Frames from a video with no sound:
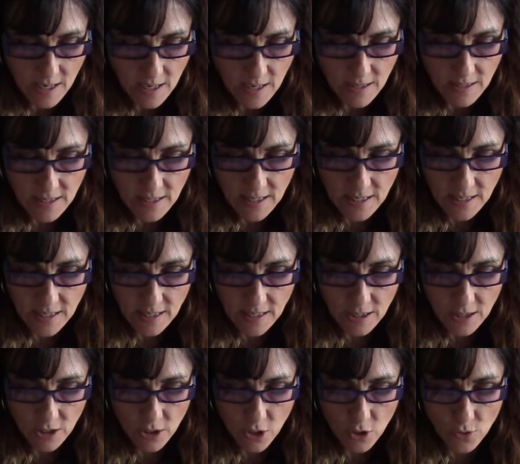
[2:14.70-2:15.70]
The
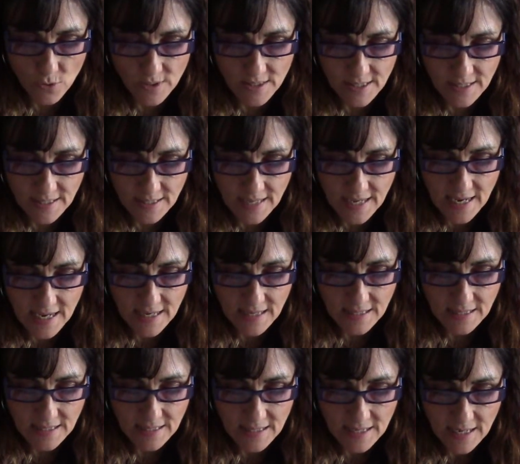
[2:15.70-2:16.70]
closing
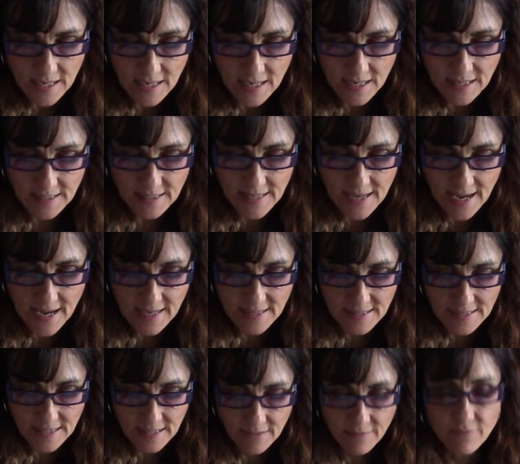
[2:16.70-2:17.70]
date, it's
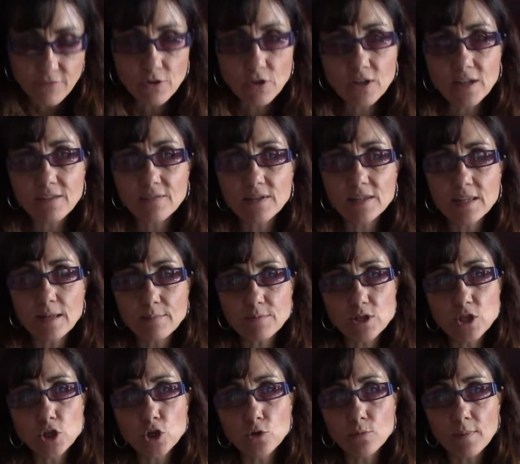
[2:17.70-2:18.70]
asking for giving them
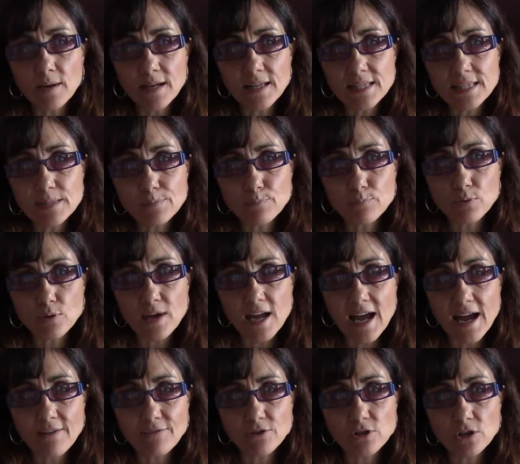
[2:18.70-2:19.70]
2 months
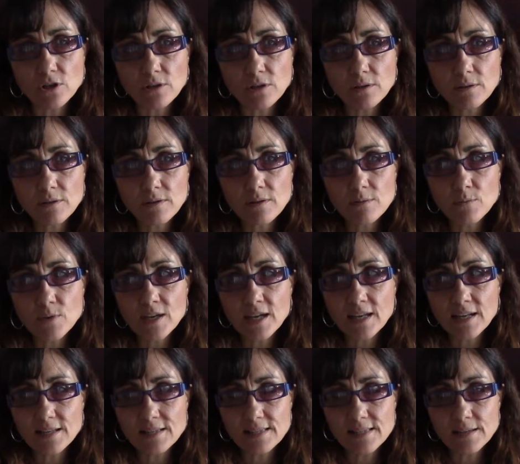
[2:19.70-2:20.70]
after we
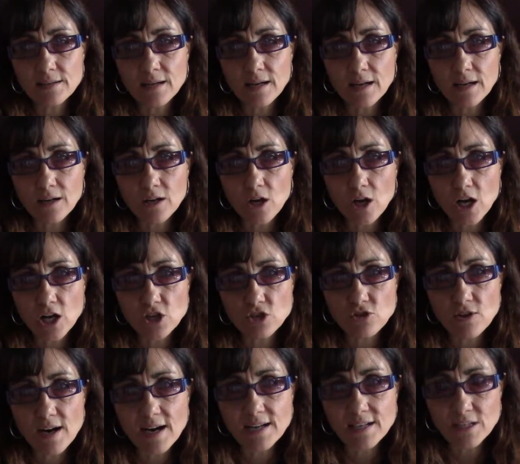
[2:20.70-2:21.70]
get a
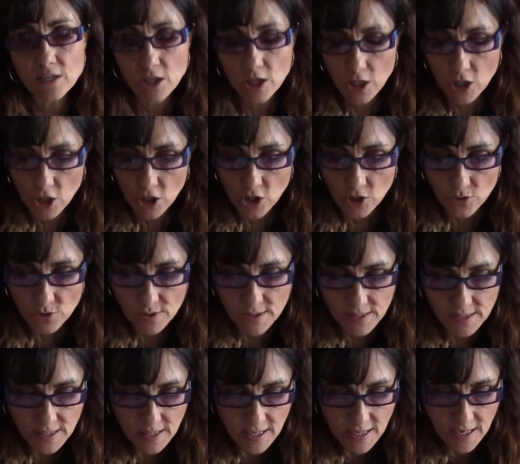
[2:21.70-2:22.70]
contract to
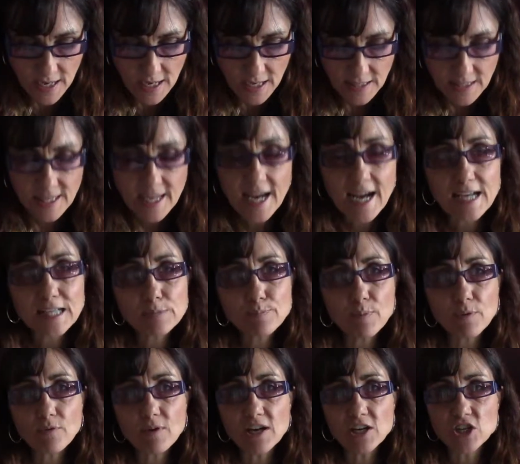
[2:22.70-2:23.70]
close. The
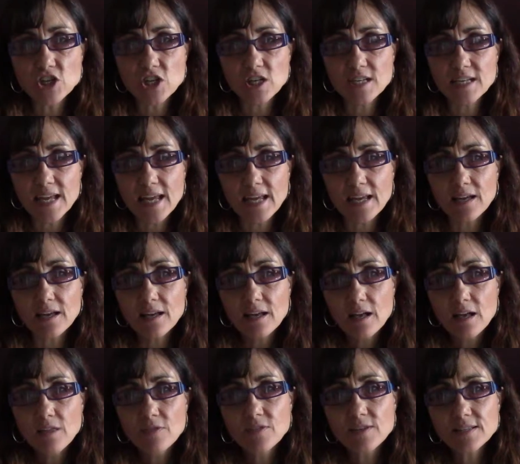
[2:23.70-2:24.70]
expiration date,
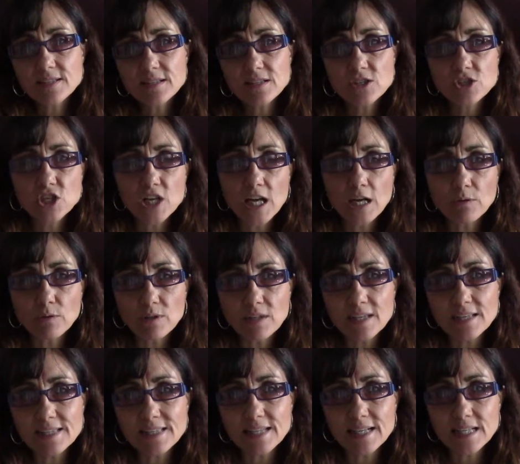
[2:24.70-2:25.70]
this is
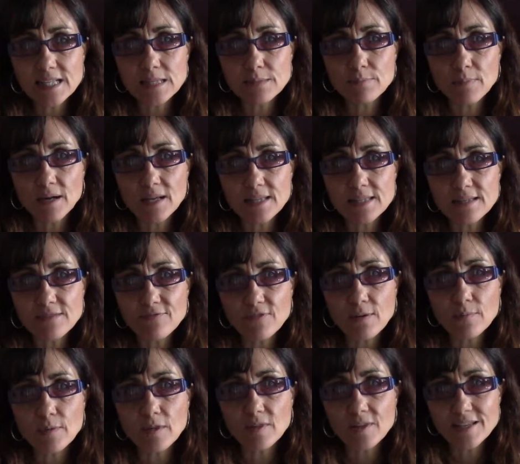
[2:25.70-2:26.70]
generally 6 months
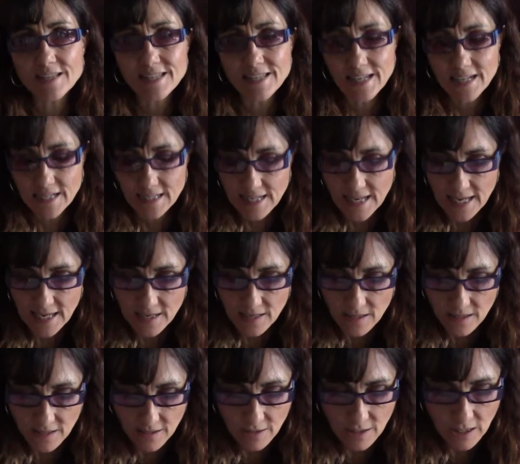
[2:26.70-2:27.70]
from the listing
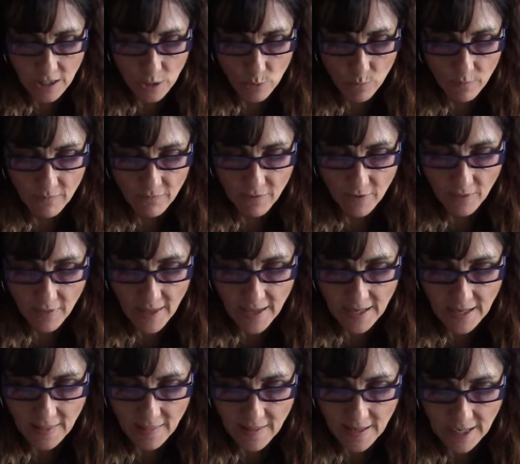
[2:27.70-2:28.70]
date, and then you would fill
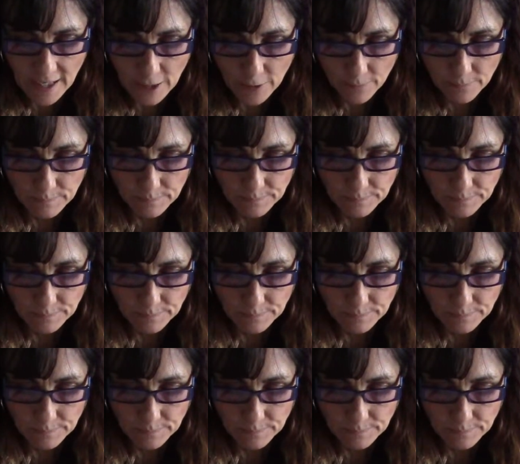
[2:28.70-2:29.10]
that in there.